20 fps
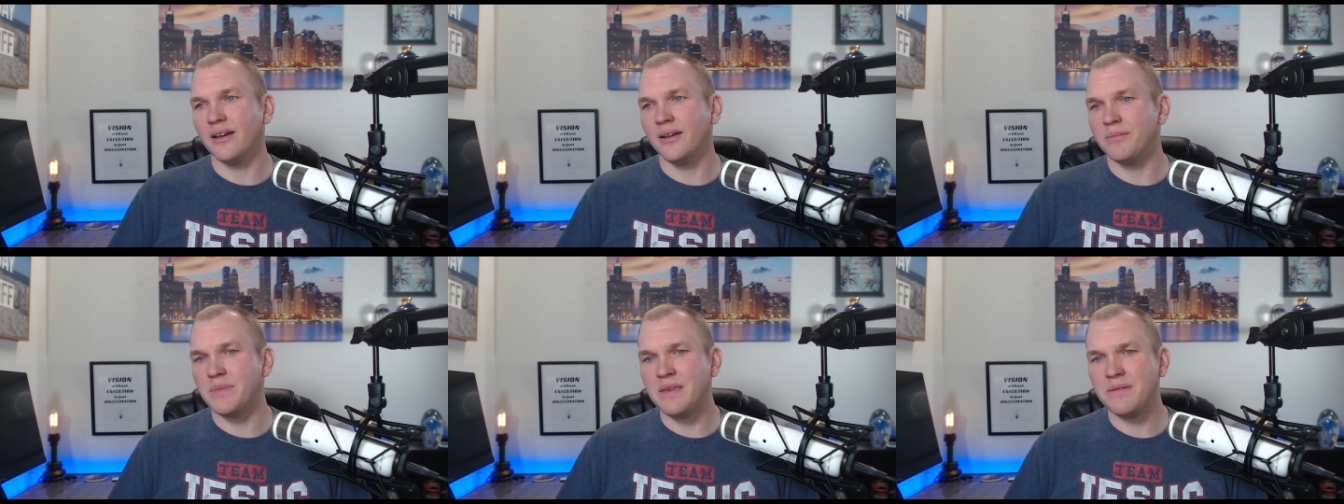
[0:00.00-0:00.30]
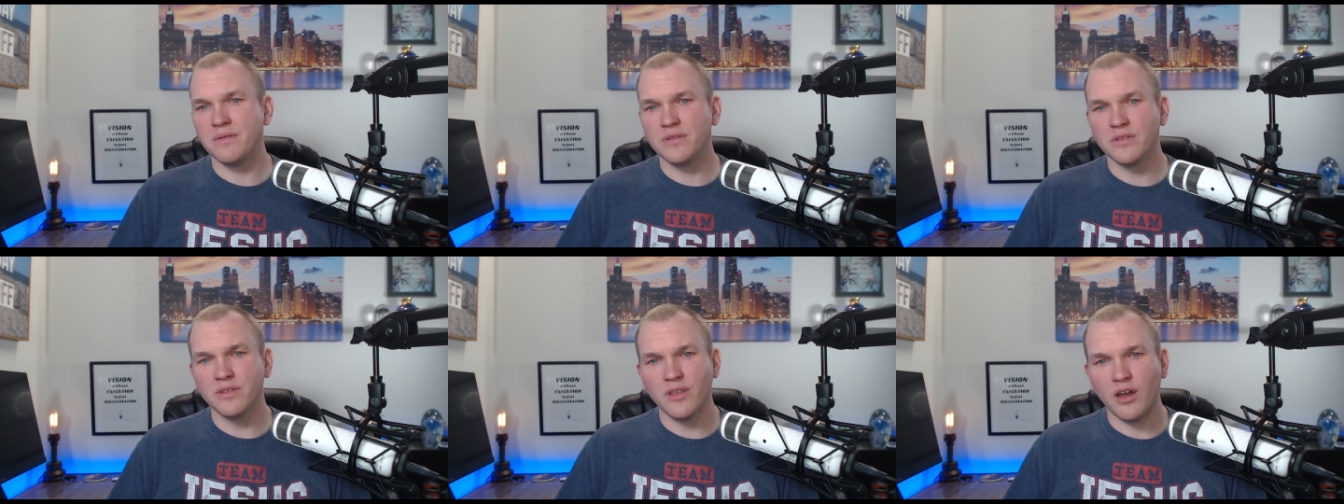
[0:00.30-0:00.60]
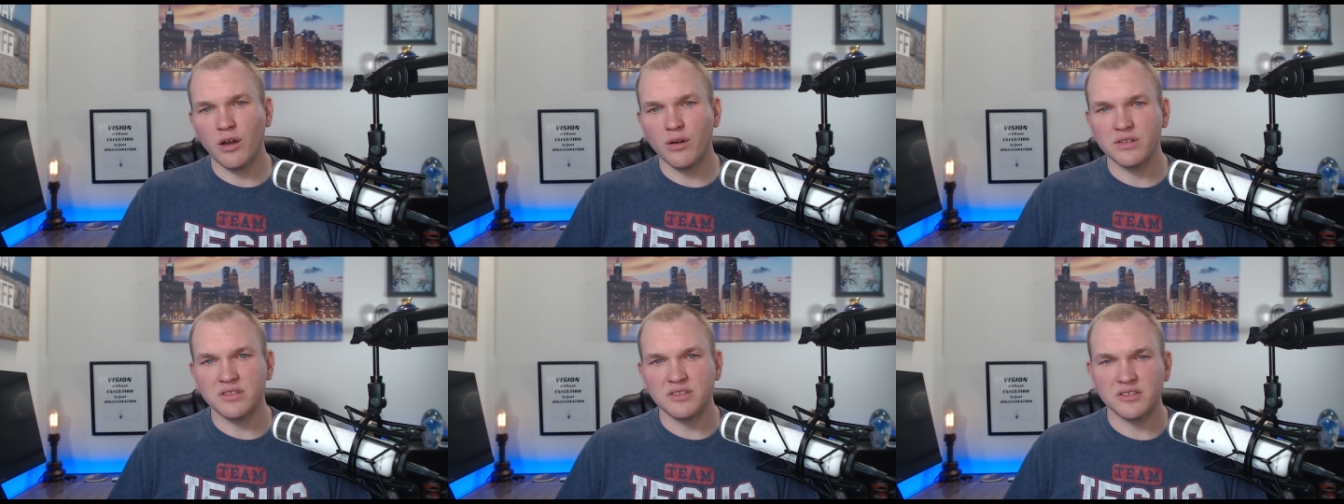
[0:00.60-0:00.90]
Even
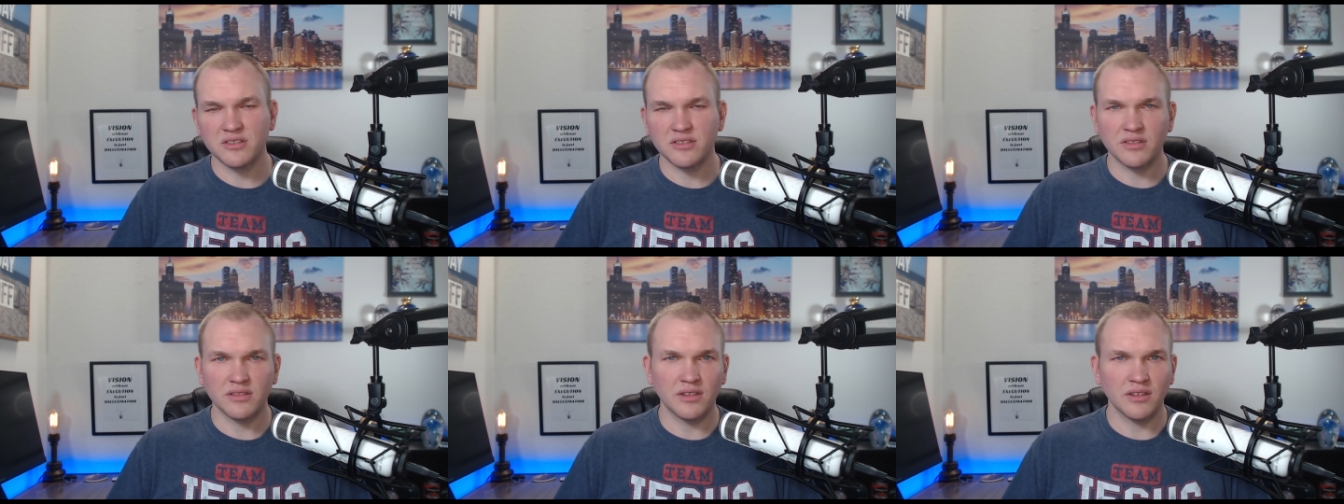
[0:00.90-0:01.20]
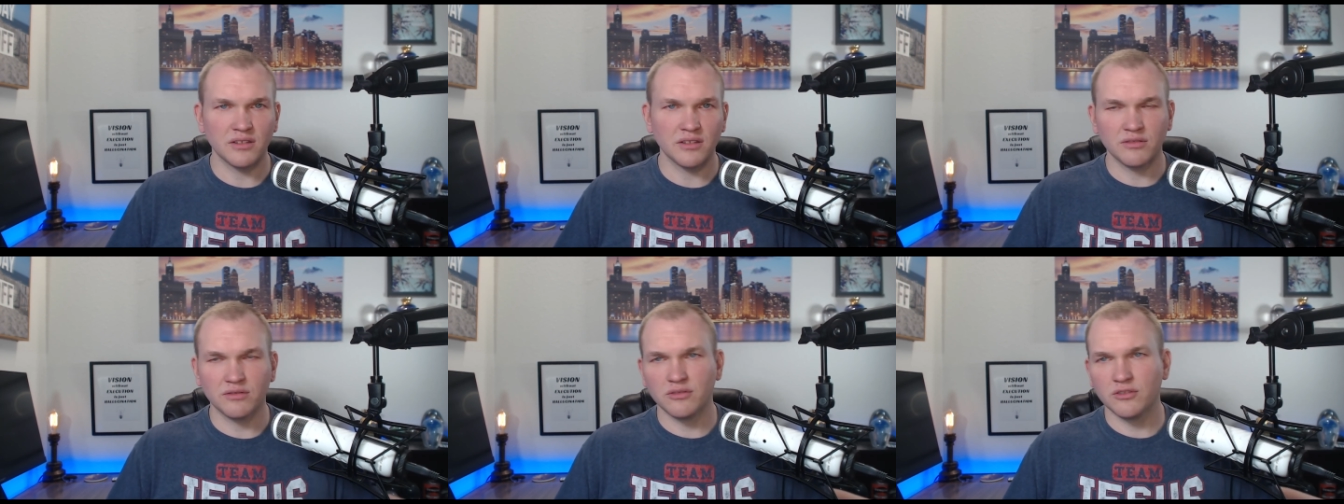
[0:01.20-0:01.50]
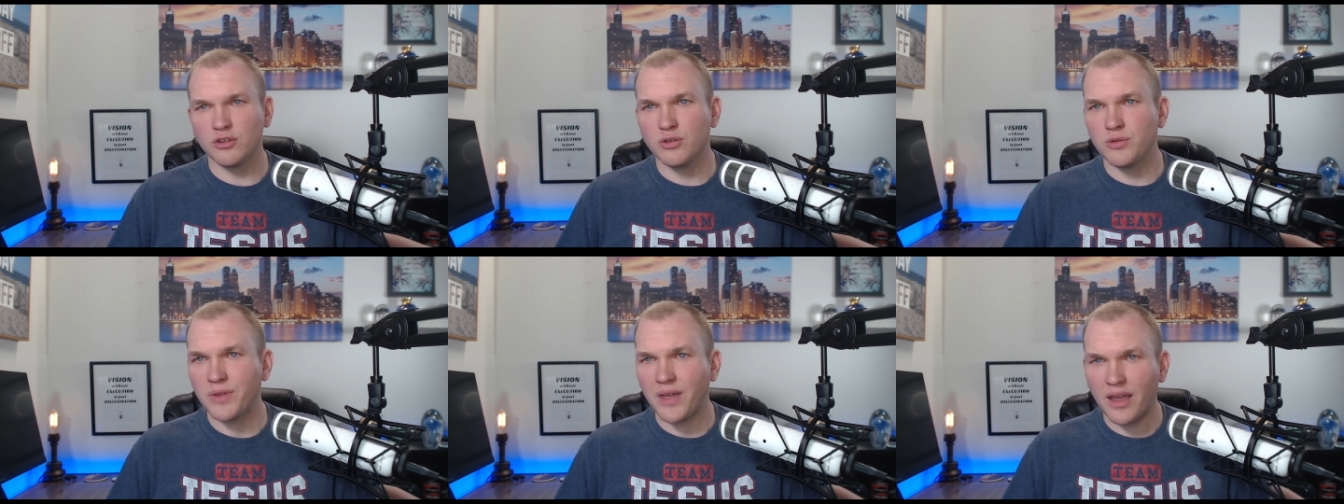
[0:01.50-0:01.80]
though it's
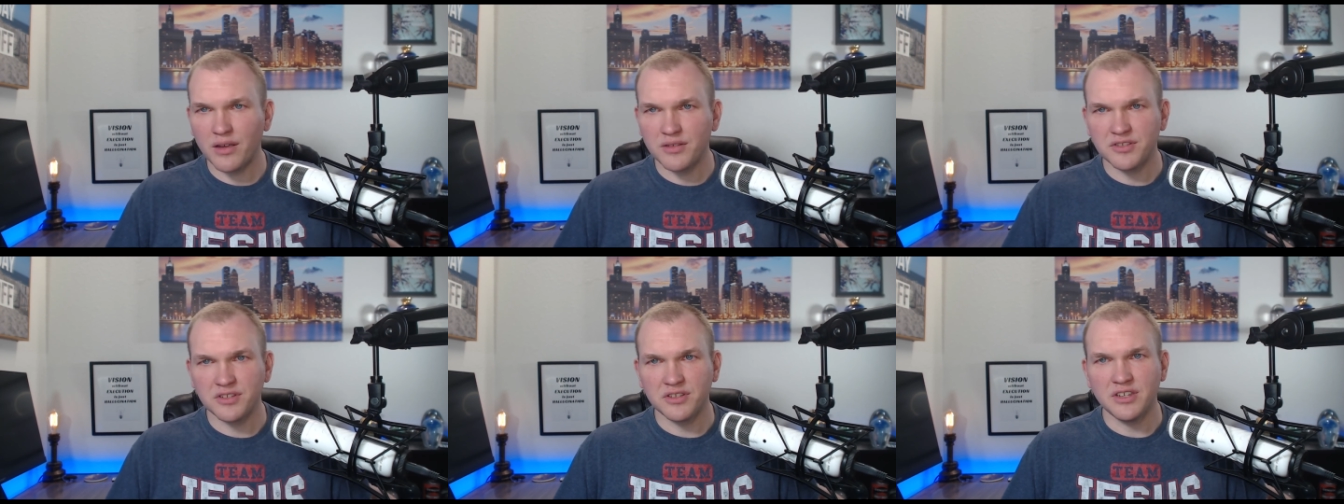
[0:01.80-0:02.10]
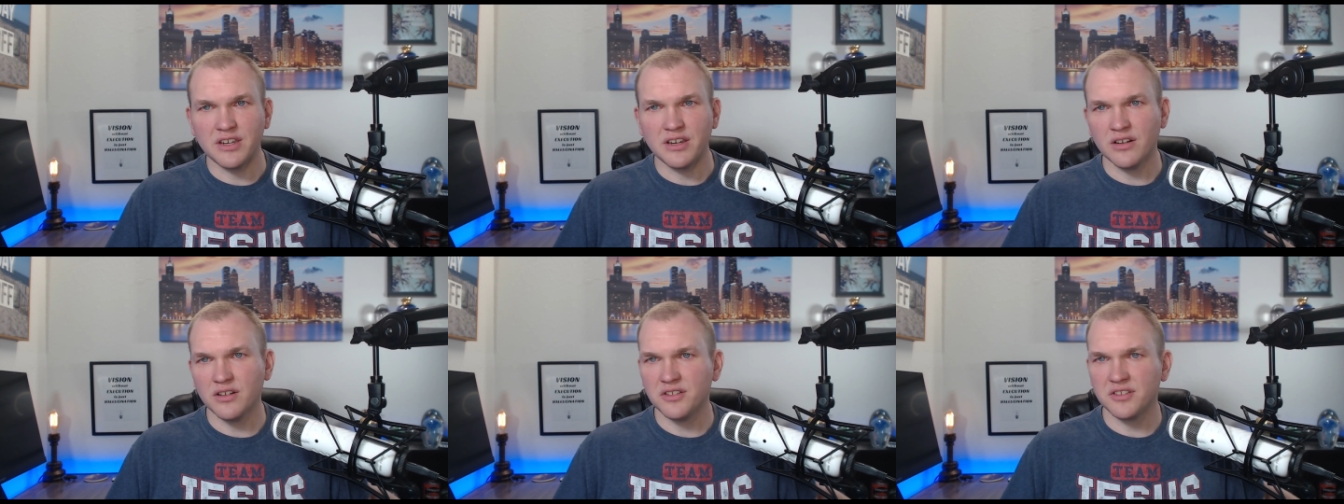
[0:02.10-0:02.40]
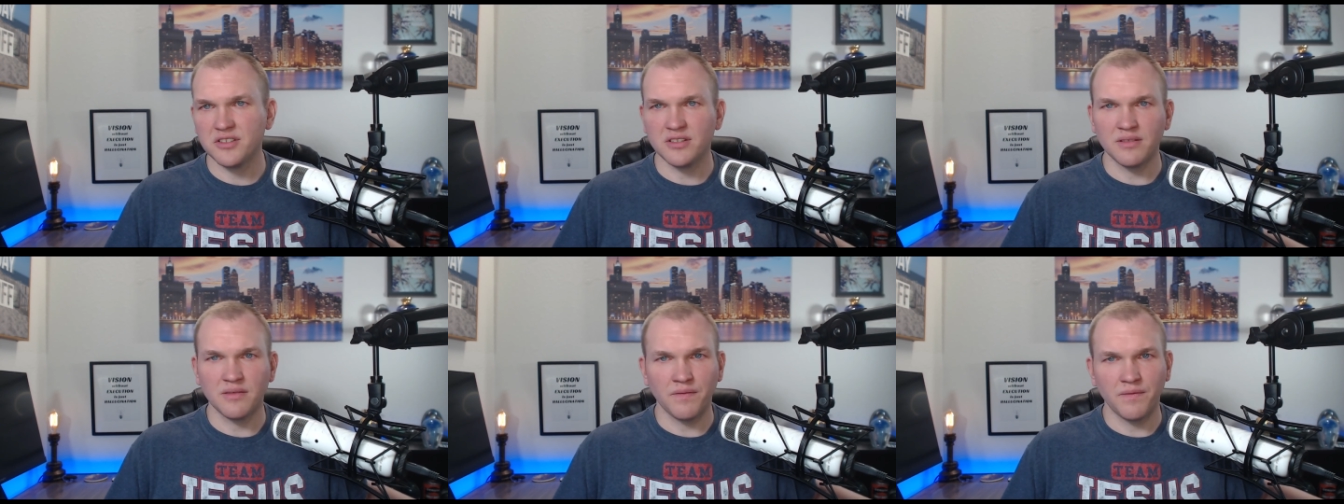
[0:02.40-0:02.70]
2,000
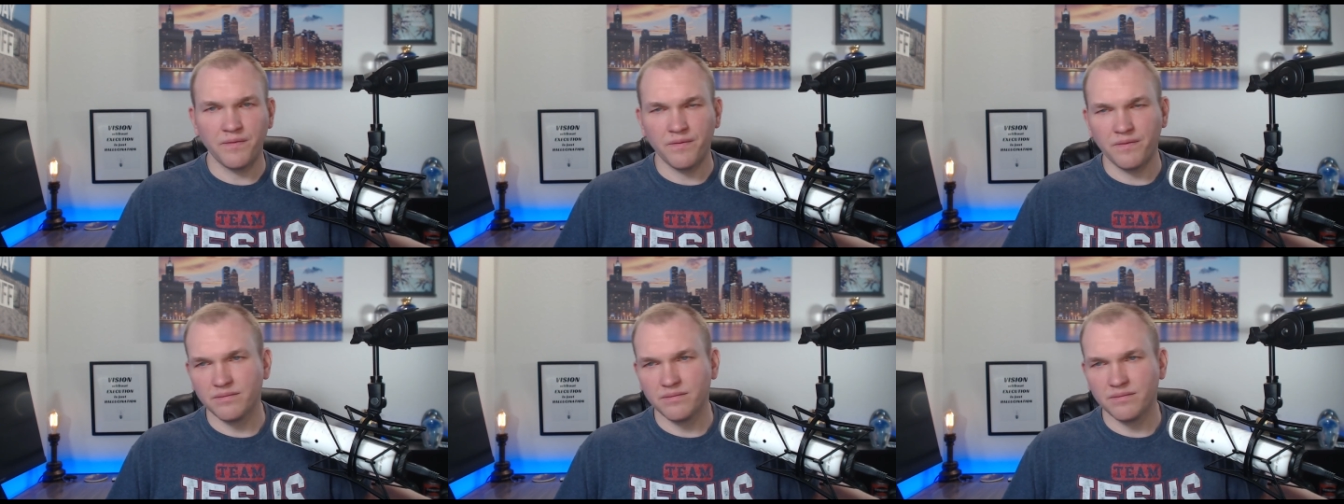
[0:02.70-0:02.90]
years and